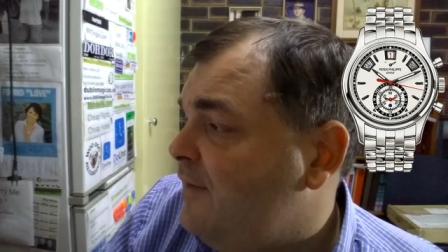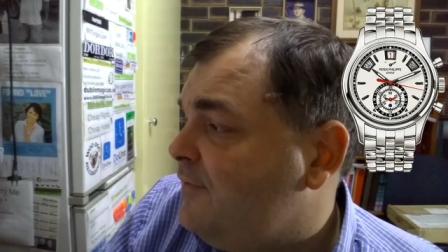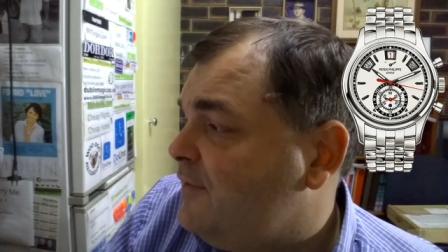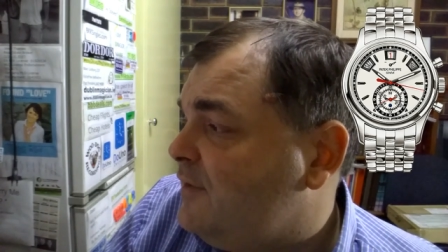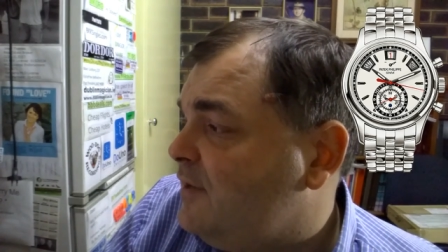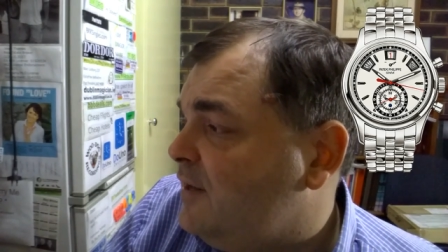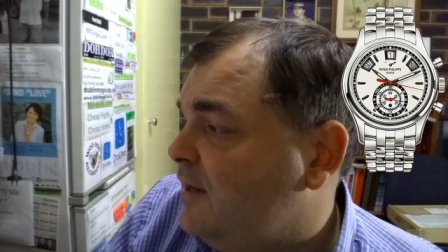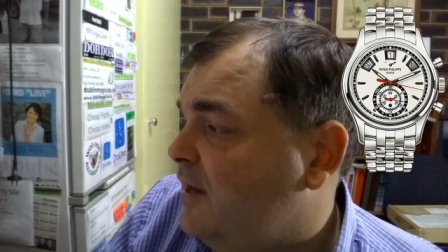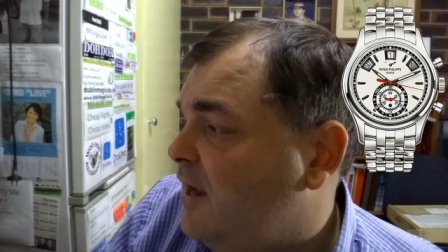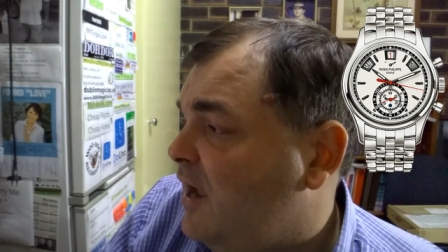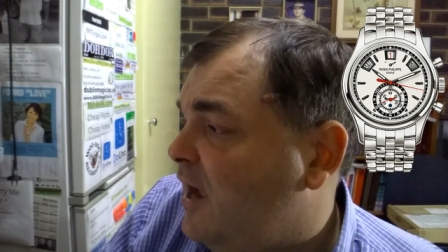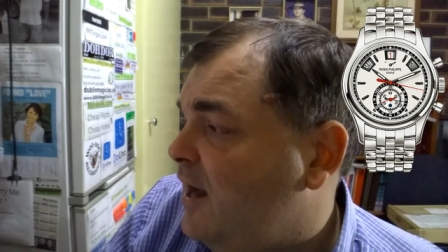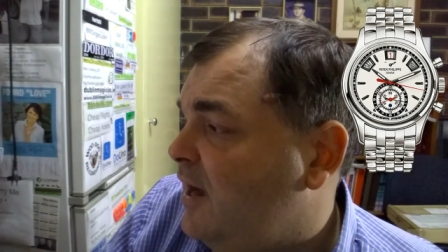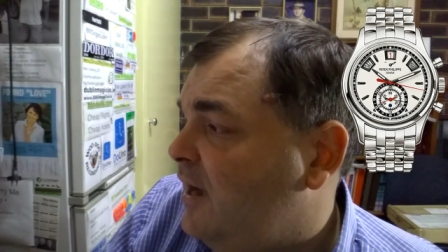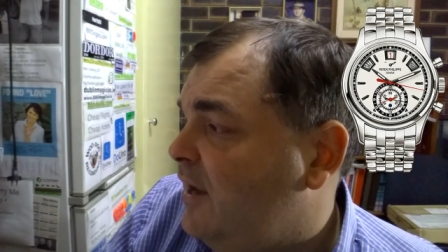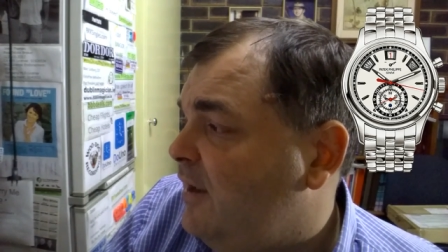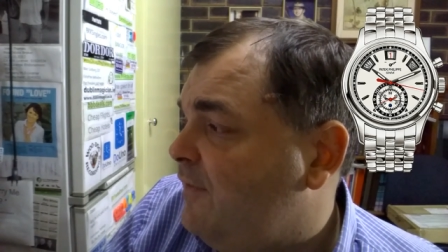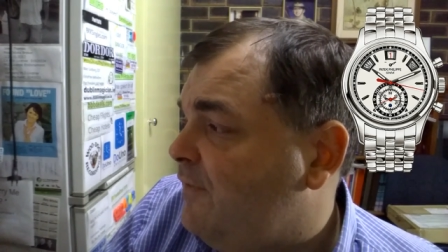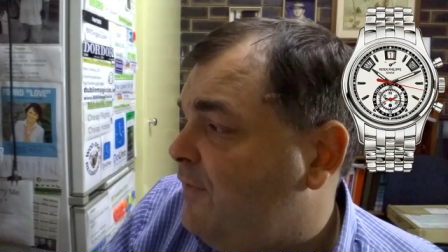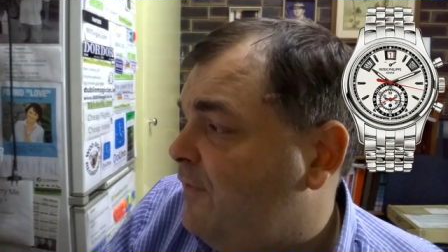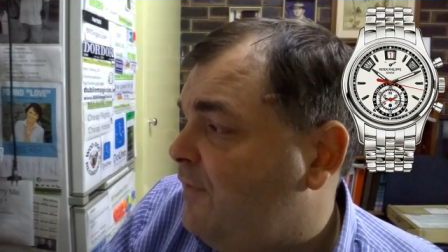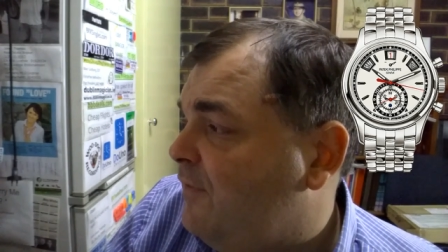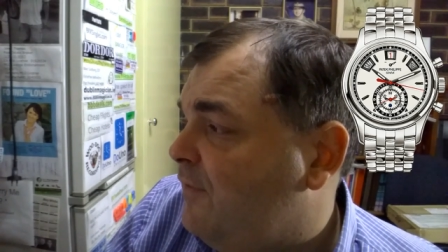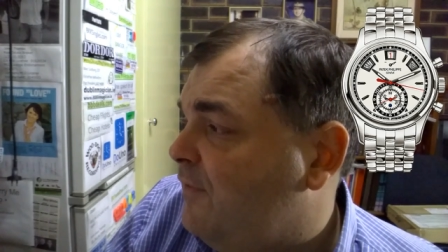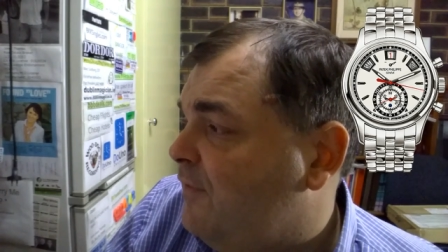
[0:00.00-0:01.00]
to
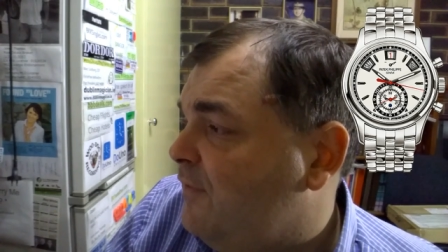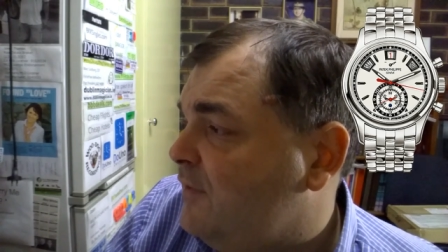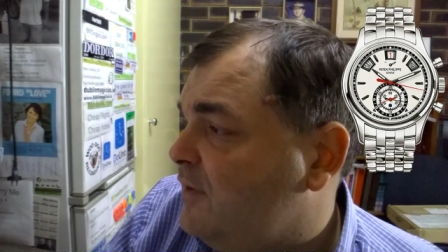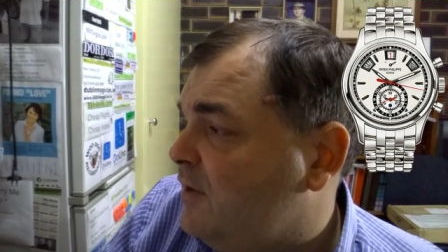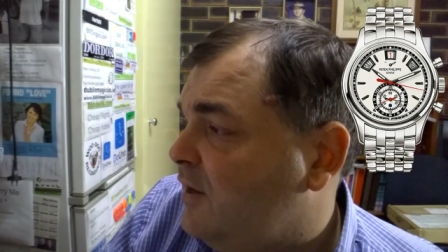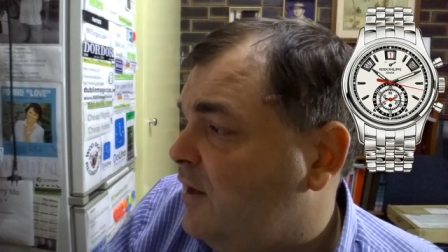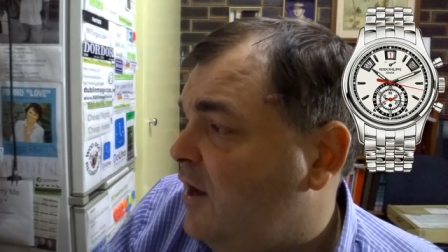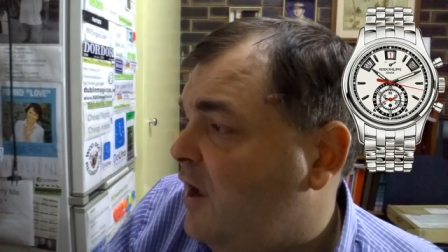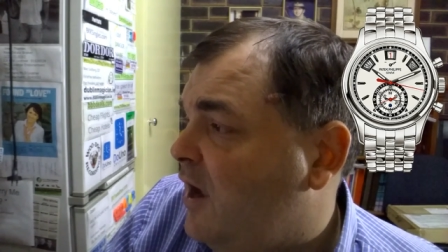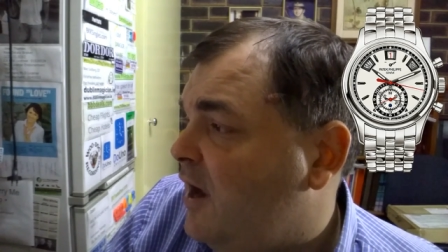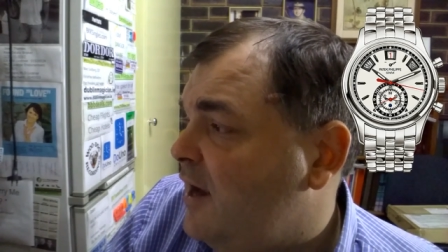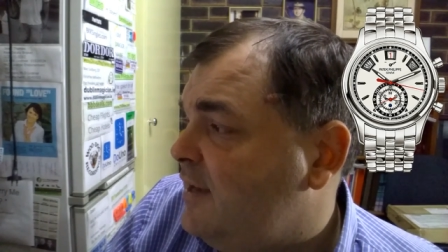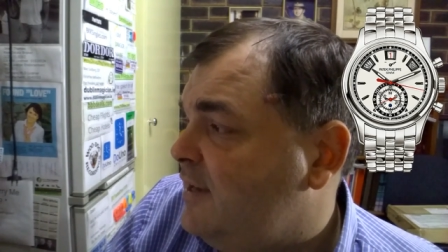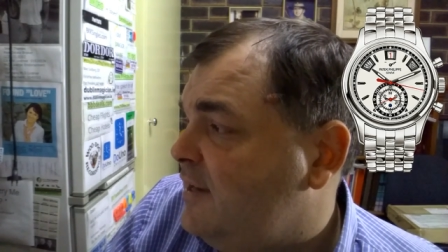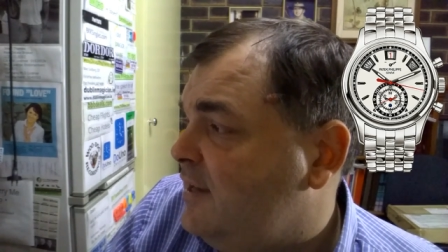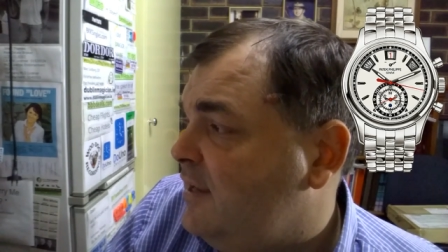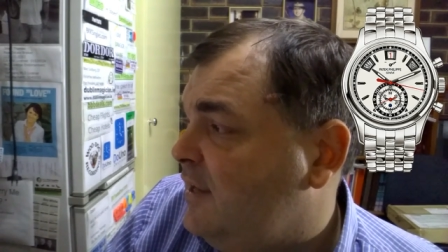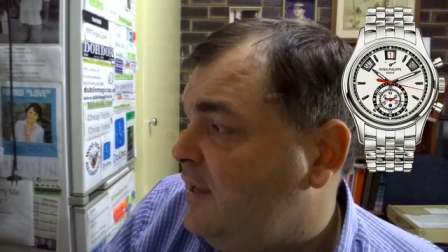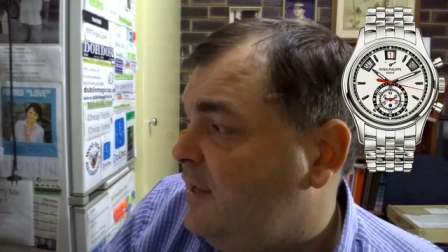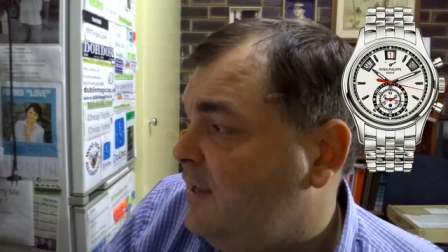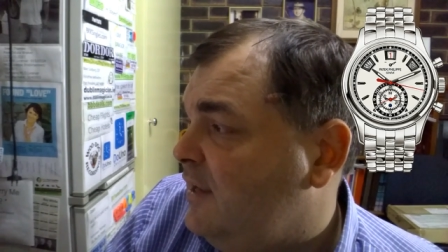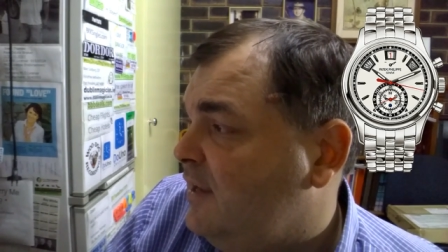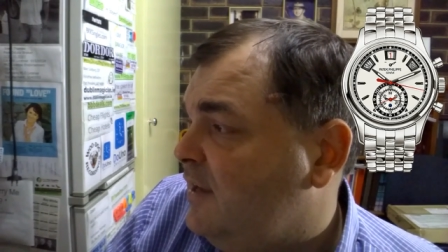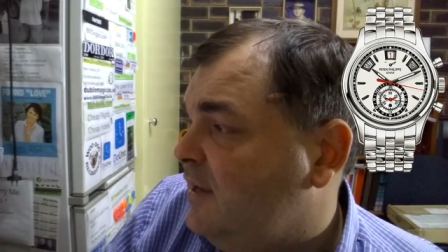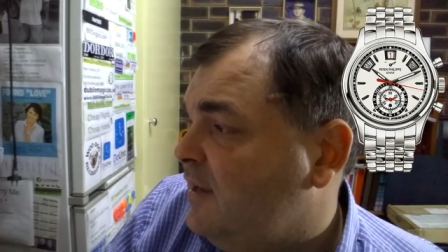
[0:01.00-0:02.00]
90.
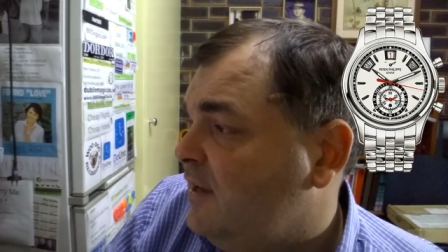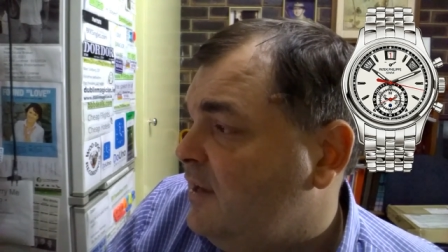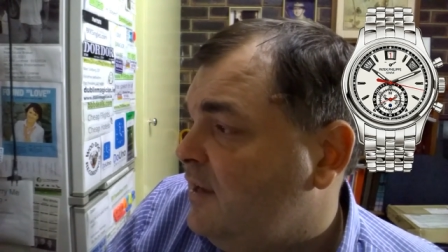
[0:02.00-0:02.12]
Okay,